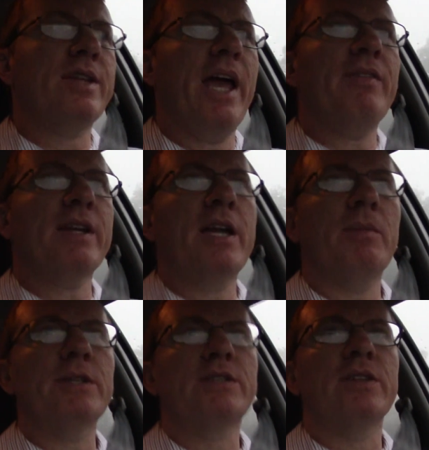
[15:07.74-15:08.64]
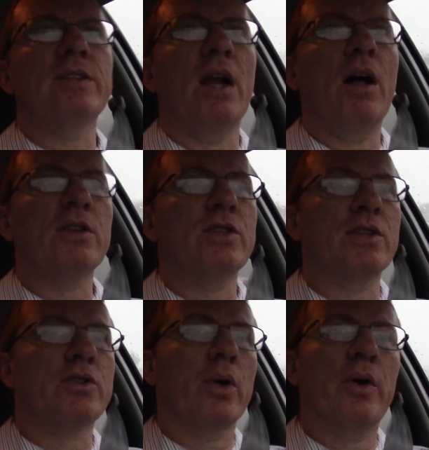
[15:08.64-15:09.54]
saved and coming to the knowledge of
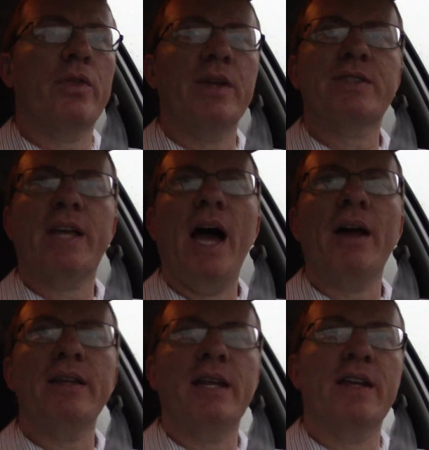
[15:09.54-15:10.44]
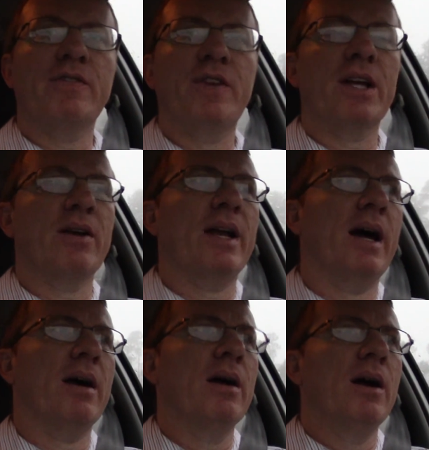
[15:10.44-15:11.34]
the truth, he's calculating, figuring
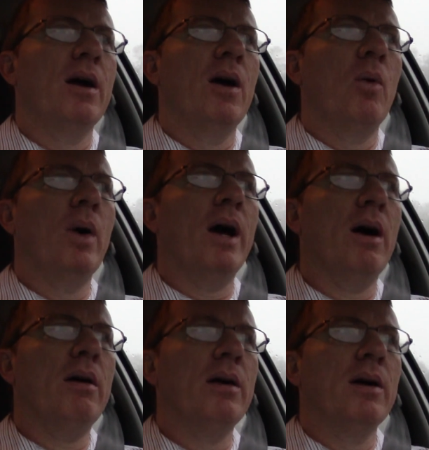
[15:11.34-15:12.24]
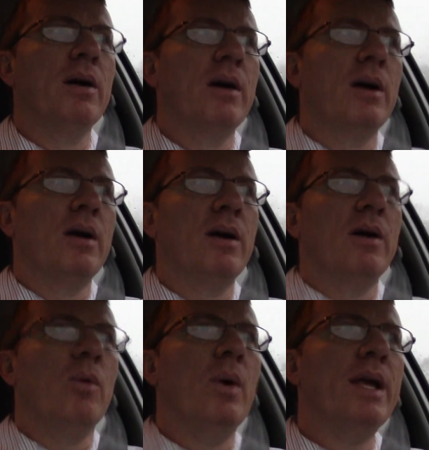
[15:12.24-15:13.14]
out, well,
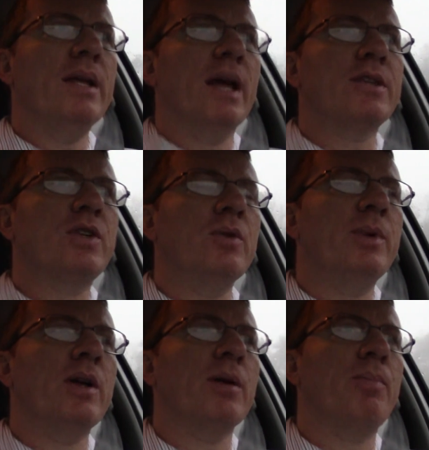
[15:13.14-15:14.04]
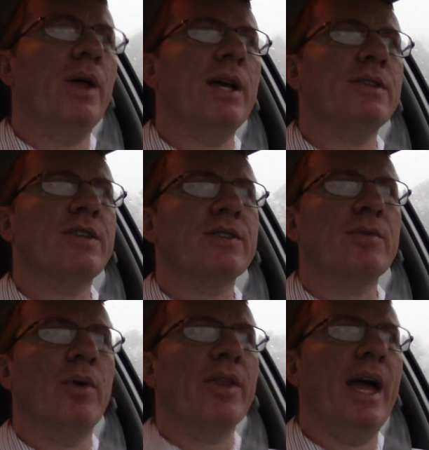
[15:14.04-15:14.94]
we had two million places.
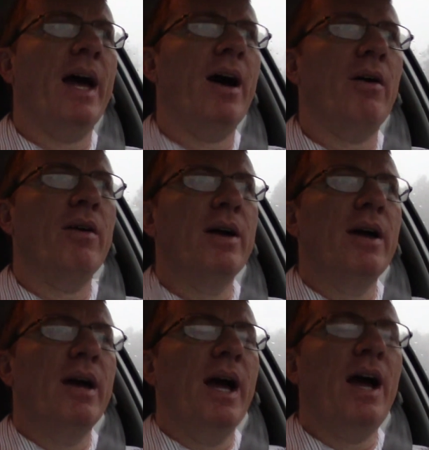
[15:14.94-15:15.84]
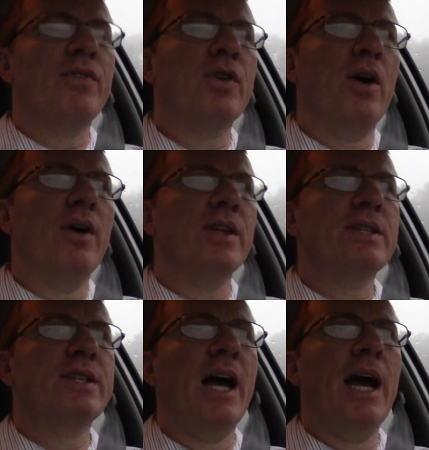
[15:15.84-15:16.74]
Well, now, after all
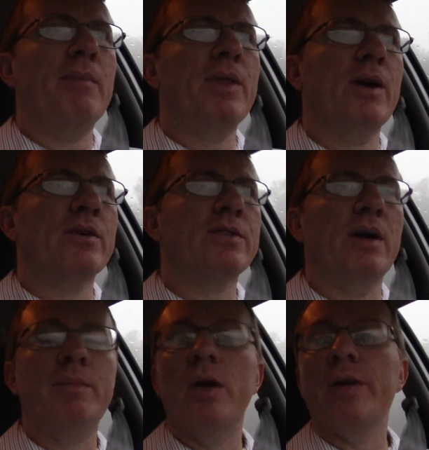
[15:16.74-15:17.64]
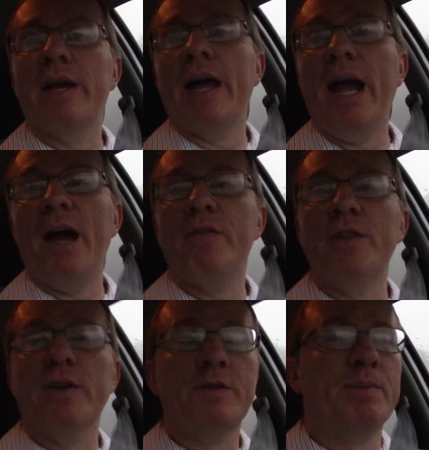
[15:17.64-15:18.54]
this time, there's a million and a half
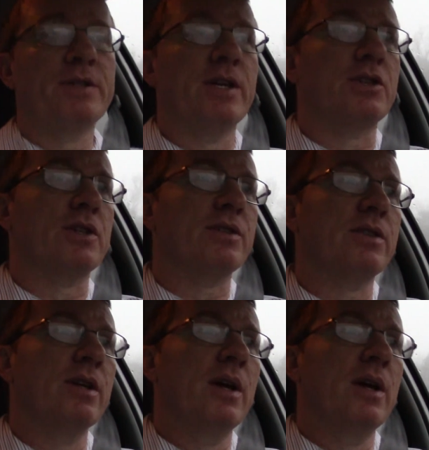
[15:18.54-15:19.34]
of those positions